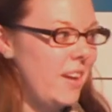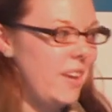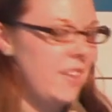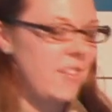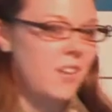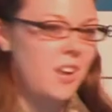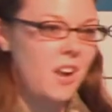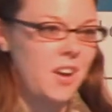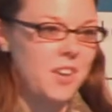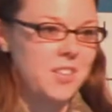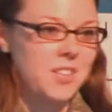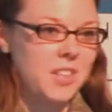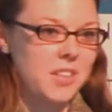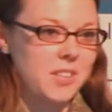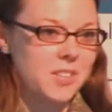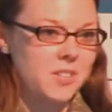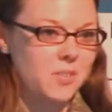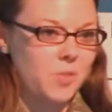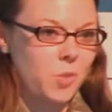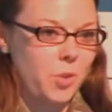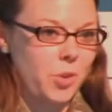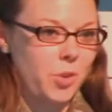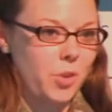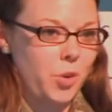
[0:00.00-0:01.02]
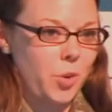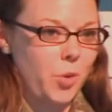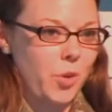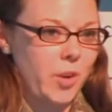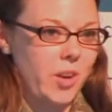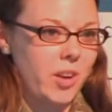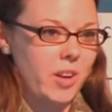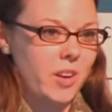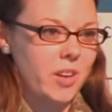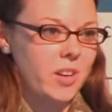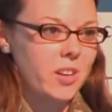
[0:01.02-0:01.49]
in the context of North
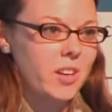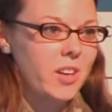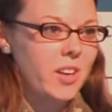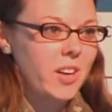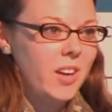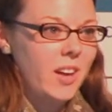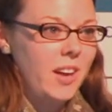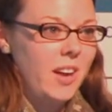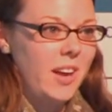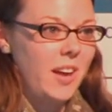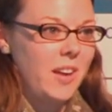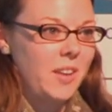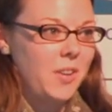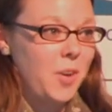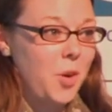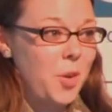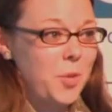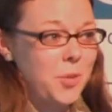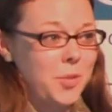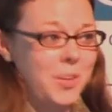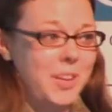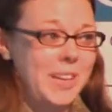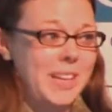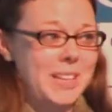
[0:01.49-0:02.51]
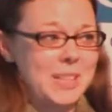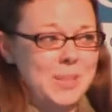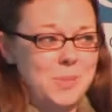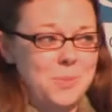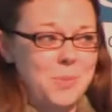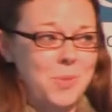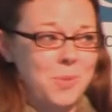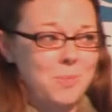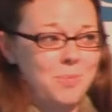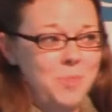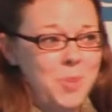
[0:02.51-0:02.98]
Korea and hopefully get
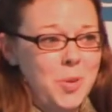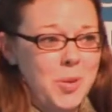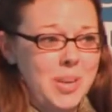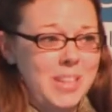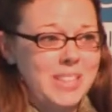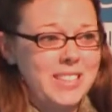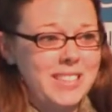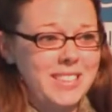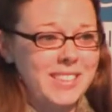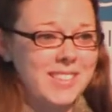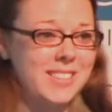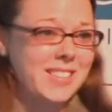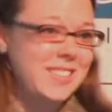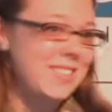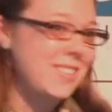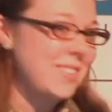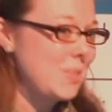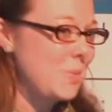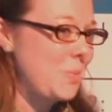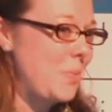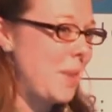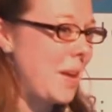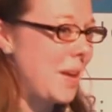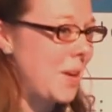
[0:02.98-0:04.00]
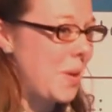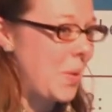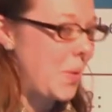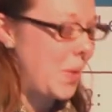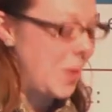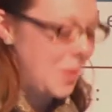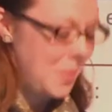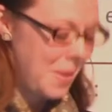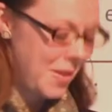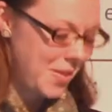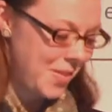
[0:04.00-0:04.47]
some new ideas and debate
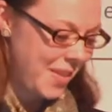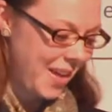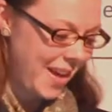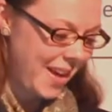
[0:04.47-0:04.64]
going about